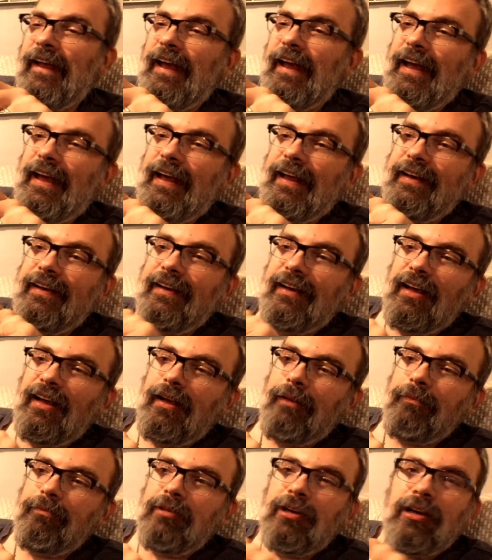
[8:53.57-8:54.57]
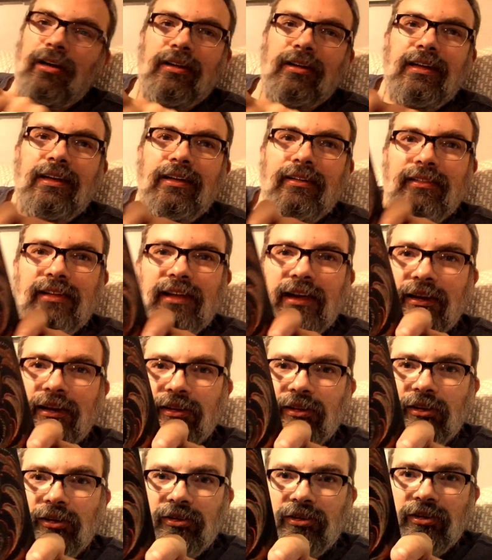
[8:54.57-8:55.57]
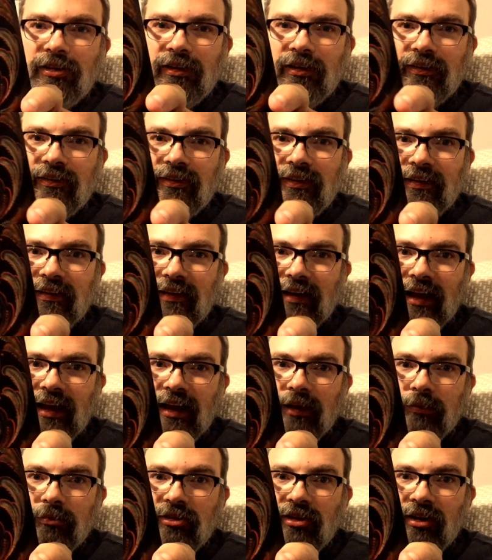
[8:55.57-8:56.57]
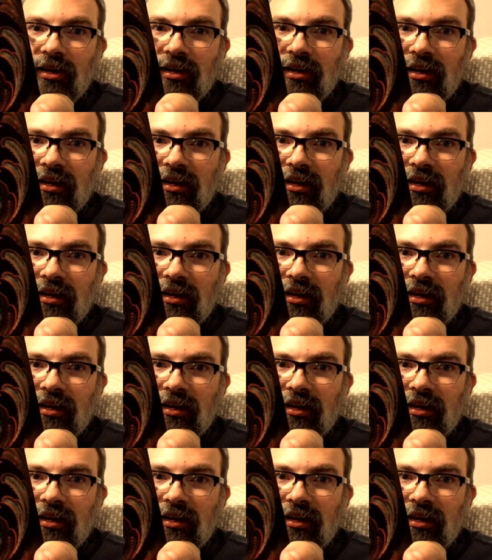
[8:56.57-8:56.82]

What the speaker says: And here, I'll get in close so you can see the names.